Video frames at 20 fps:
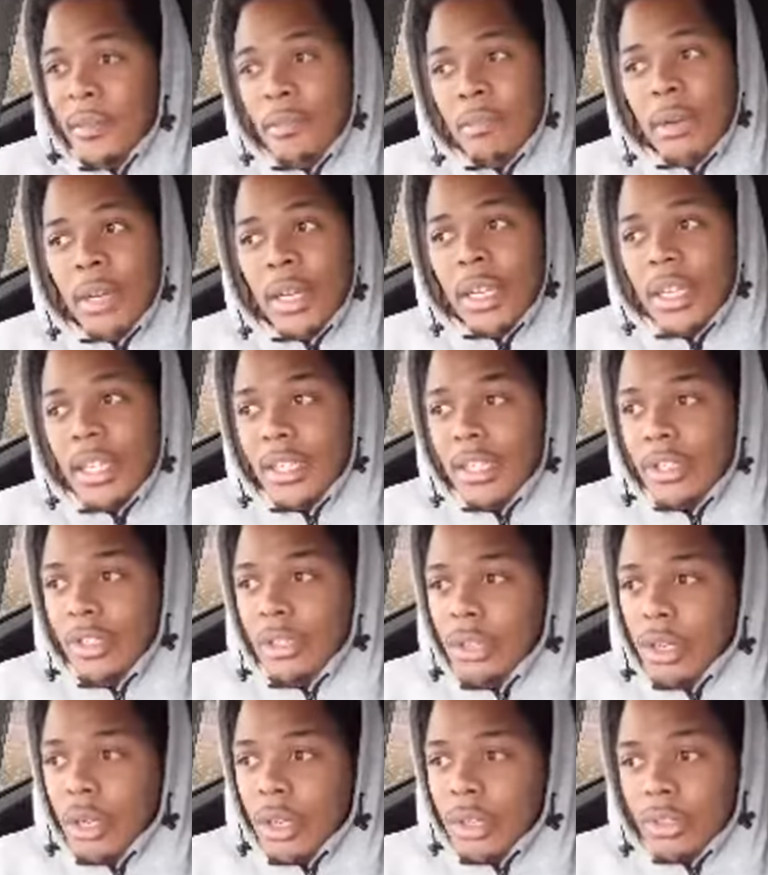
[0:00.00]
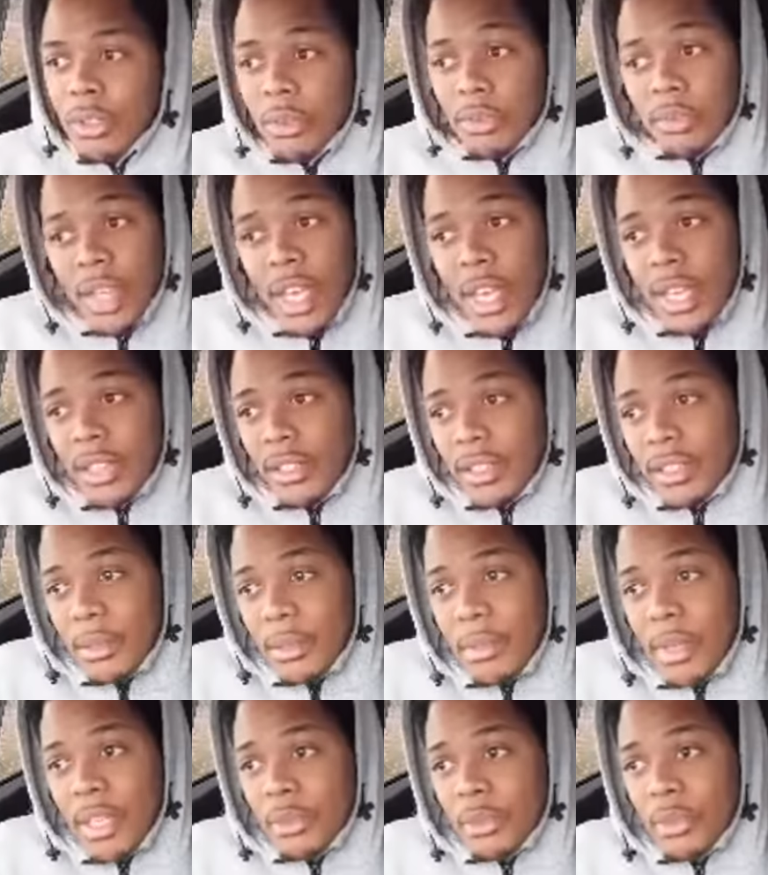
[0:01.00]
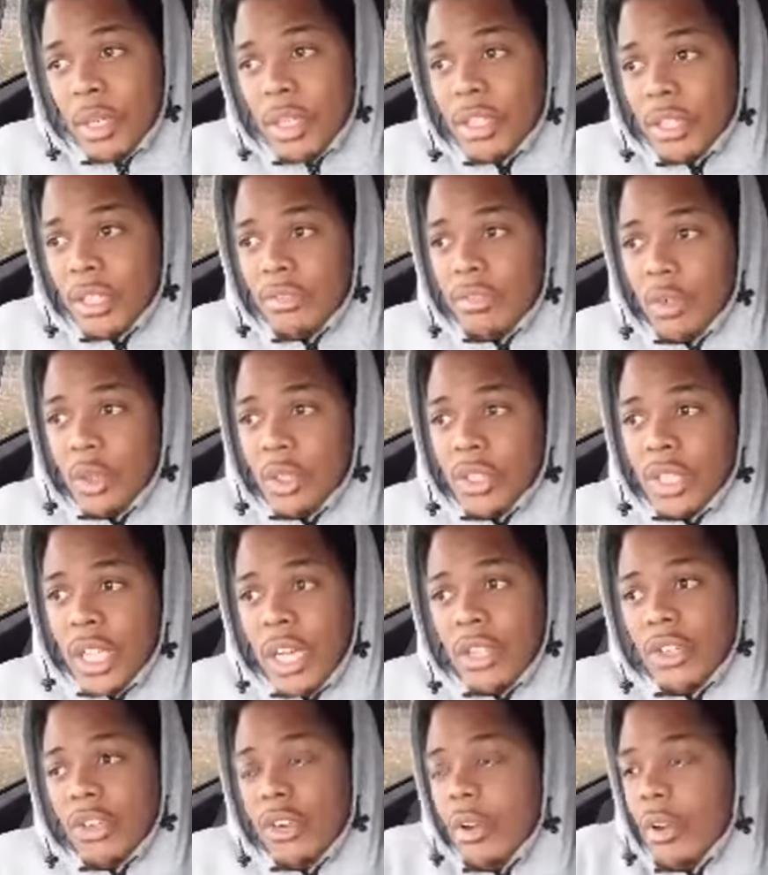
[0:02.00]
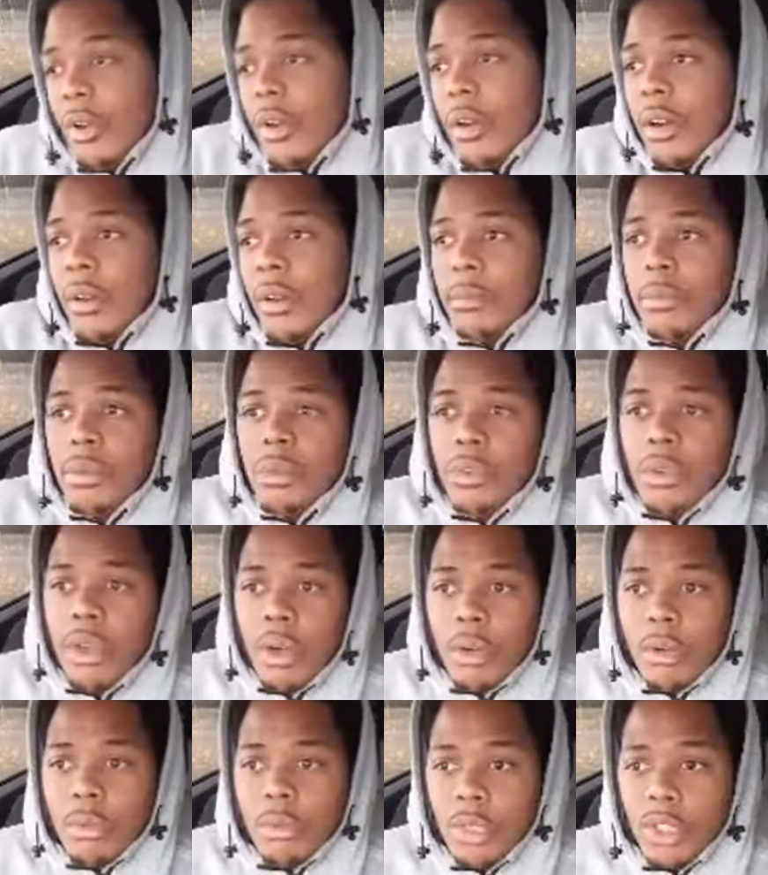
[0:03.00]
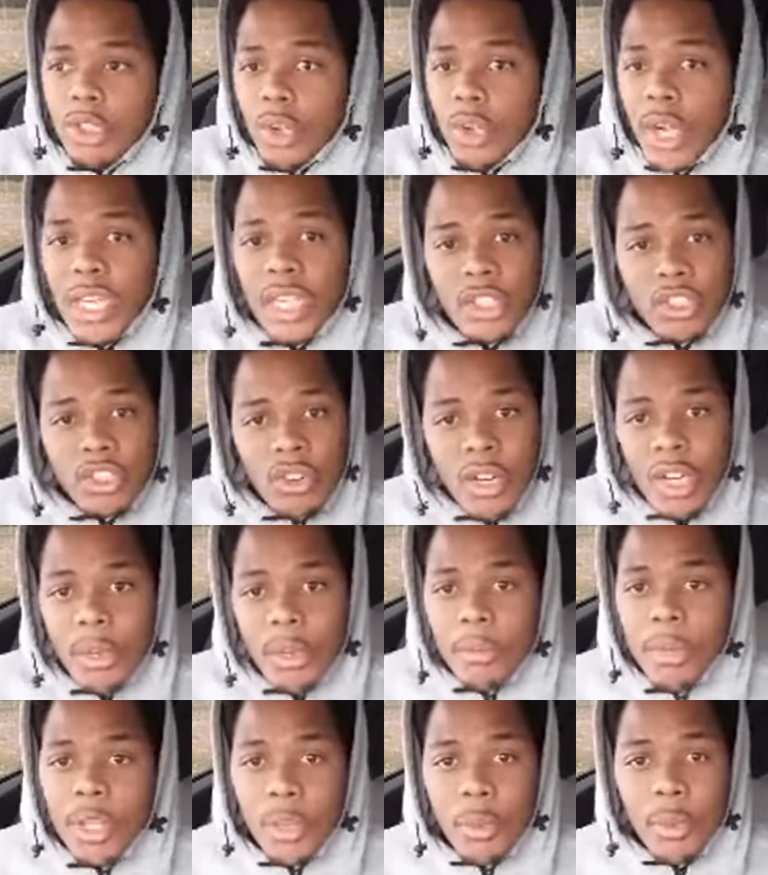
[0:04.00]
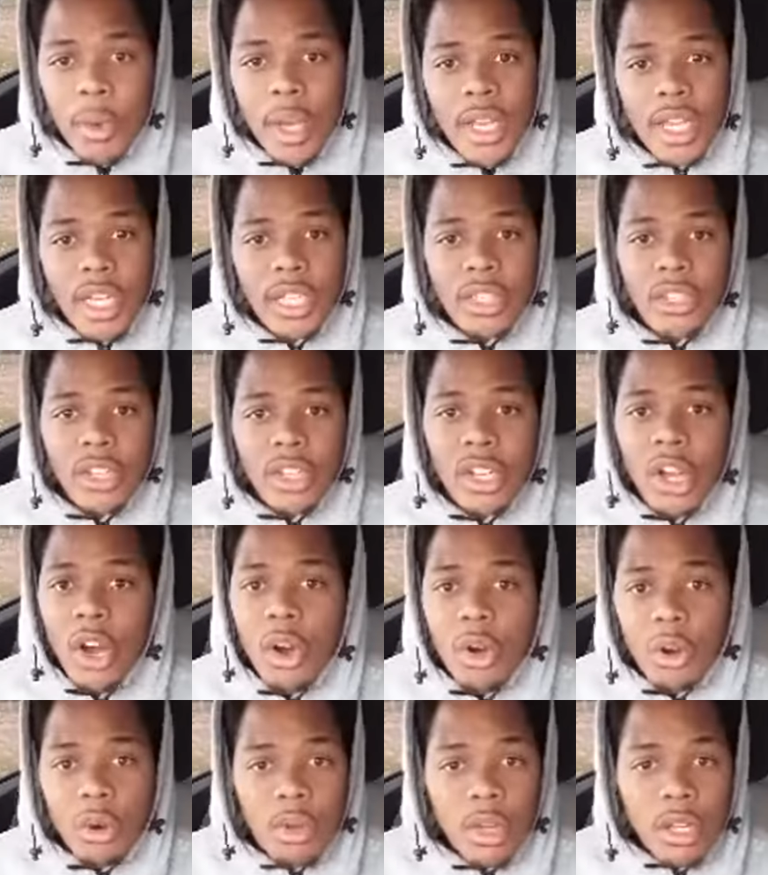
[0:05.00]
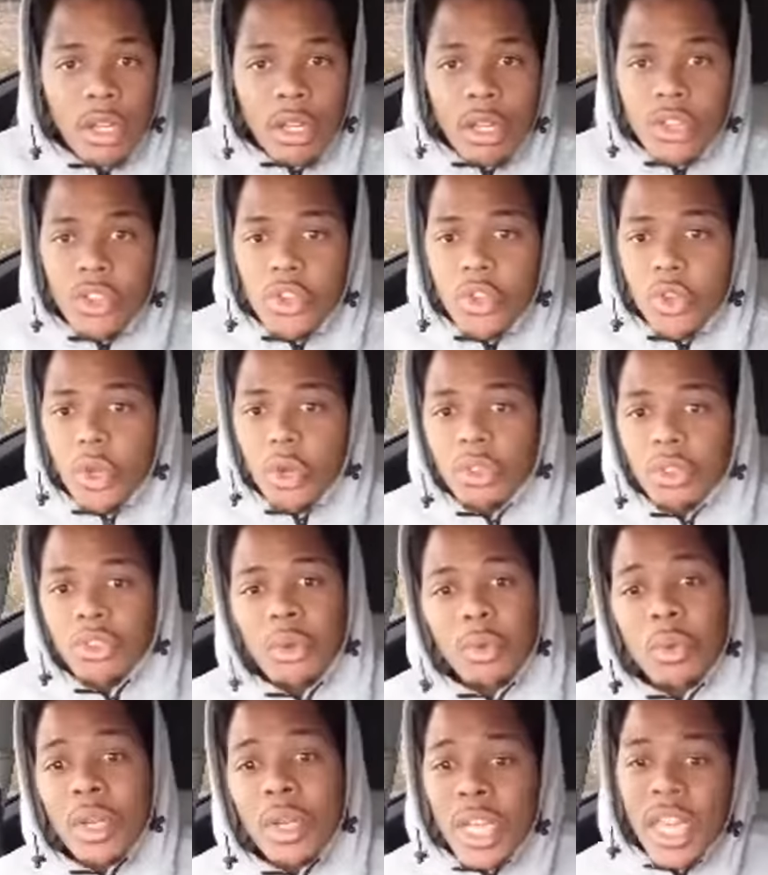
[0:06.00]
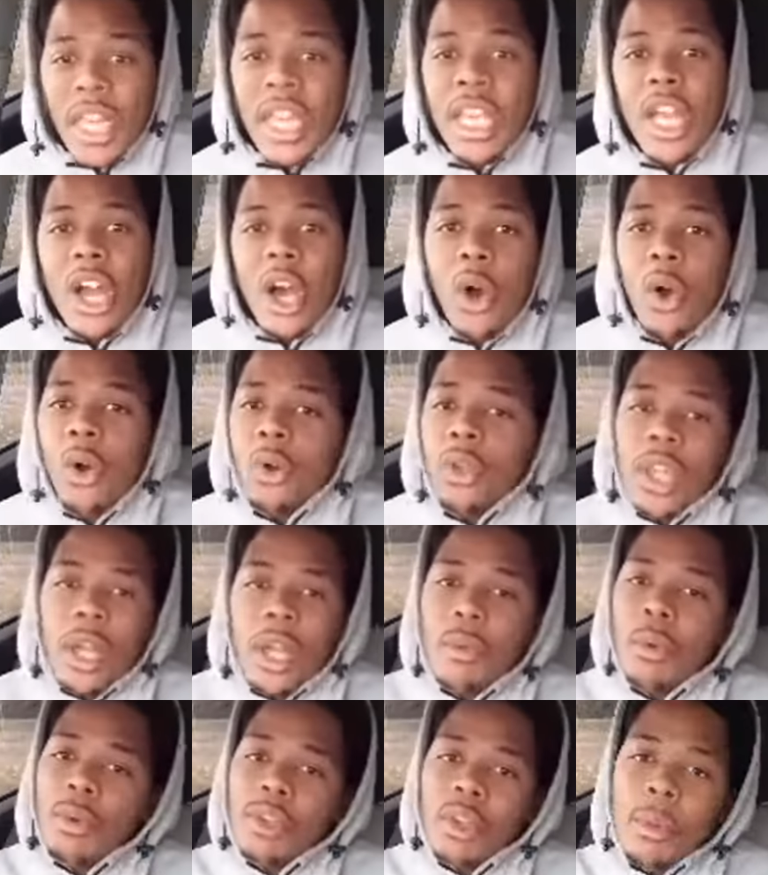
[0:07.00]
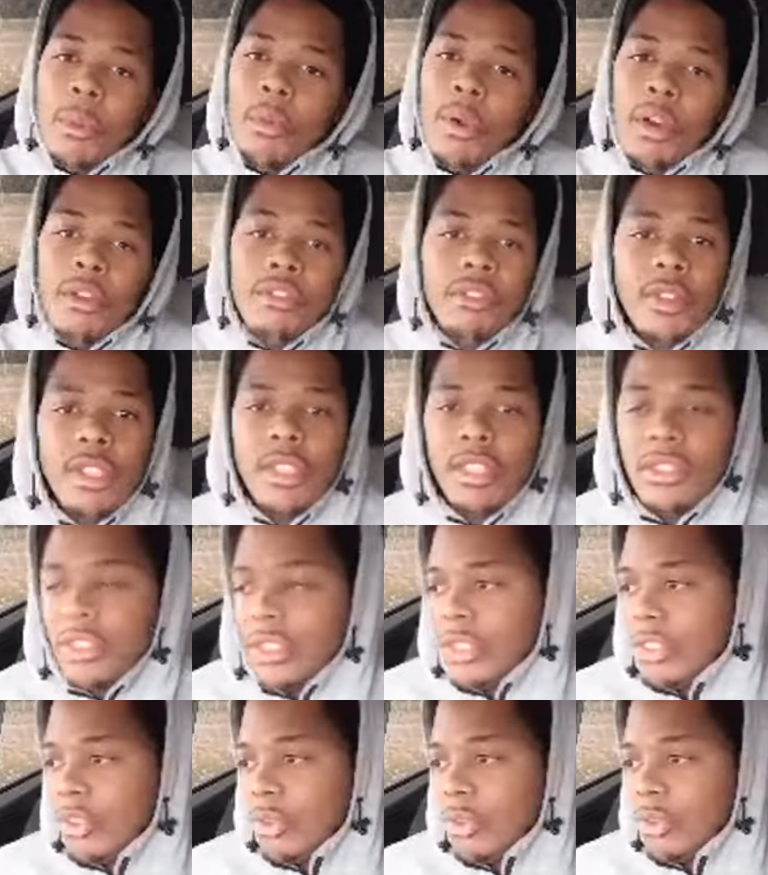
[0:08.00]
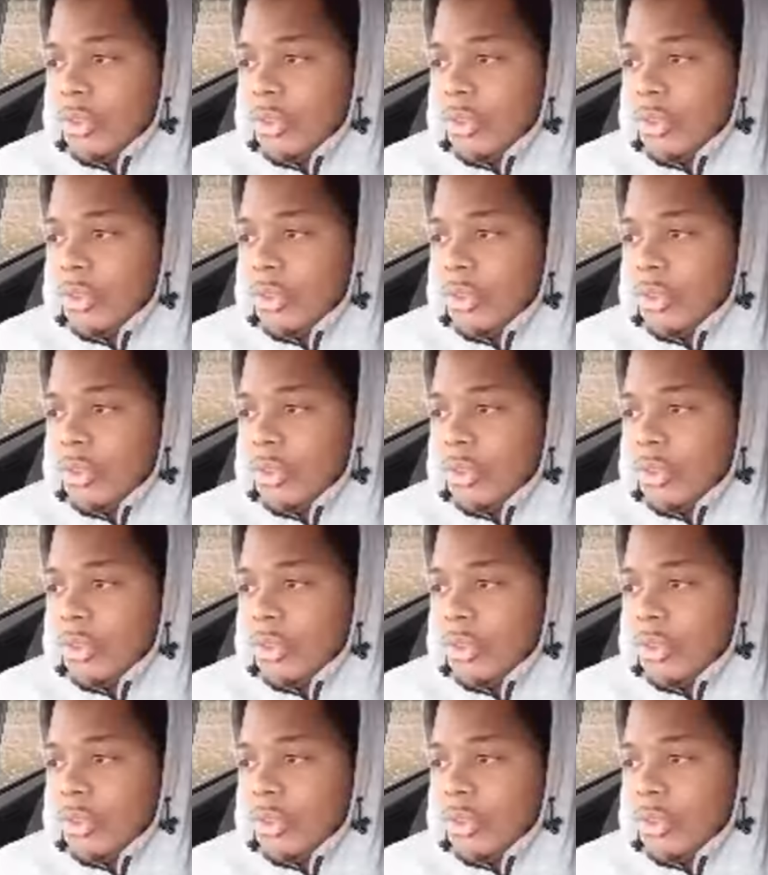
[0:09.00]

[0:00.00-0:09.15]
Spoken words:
But, sometimes that's the best way for a child to grow up. We try to train them in the way they should go, so when they get old, they won't depart from these situations,